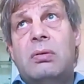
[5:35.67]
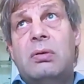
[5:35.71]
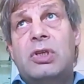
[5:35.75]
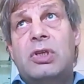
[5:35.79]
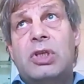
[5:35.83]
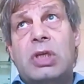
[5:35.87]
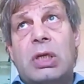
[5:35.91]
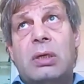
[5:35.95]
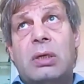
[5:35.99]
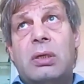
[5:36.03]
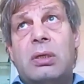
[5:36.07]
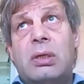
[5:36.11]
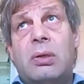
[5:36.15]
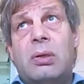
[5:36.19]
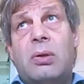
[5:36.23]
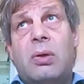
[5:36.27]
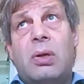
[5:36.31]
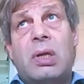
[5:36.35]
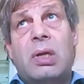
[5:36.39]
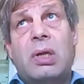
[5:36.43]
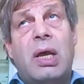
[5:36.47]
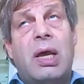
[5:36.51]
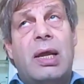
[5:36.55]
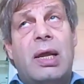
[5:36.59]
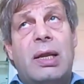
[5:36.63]
children or
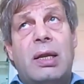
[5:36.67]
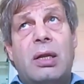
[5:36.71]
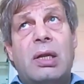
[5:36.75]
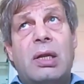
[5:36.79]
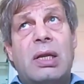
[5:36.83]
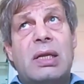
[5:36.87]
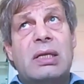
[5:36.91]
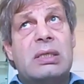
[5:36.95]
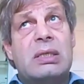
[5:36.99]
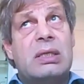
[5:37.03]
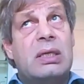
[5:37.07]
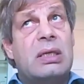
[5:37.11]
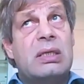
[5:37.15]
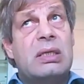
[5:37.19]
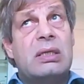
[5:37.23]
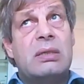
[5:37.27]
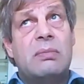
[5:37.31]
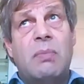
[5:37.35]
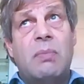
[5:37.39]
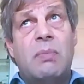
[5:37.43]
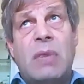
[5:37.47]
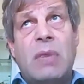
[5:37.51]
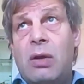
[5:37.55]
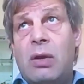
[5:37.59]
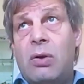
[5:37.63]
the adolescents
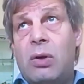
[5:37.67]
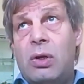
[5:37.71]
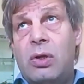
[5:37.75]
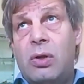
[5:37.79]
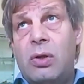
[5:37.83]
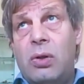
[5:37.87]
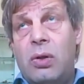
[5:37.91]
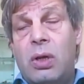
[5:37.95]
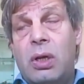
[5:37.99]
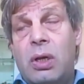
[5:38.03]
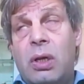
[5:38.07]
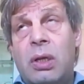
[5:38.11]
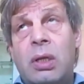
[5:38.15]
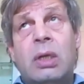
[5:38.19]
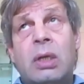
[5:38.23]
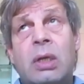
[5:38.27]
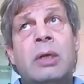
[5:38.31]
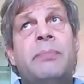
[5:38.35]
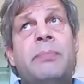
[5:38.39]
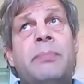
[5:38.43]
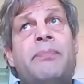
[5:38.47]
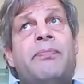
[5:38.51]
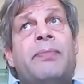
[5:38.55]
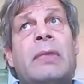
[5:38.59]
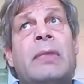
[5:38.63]
may occur.
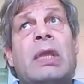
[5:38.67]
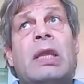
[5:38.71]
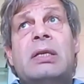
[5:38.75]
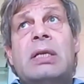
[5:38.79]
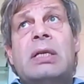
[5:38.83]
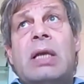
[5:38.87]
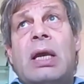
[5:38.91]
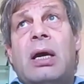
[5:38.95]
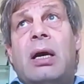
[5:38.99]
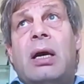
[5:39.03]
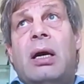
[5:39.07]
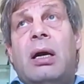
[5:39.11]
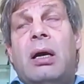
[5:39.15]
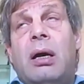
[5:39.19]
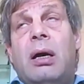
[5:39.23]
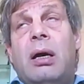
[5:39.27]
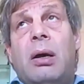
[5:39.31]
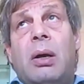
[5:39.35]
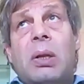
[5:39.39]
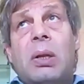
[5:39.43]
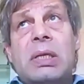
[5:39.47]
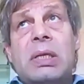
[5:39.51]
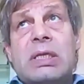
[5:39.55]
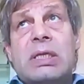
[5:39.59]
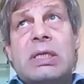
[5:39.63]
There are
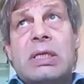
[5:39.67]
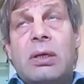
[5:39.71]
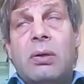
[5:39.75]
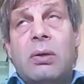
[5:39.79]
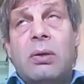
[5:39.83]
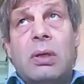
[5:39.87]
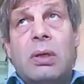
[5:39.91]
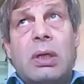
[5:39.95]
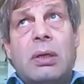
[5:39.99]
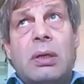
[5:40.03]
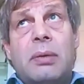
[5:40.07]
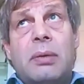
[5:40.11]
also